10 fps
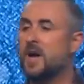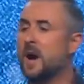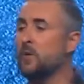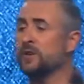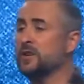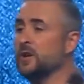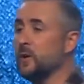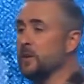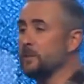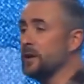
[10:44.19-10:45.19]
I want you to
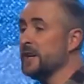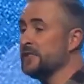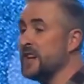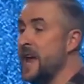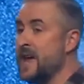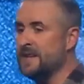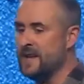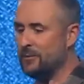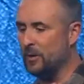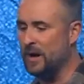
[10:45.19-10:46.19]
go and preach, and
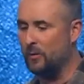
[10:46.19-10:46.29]
then what I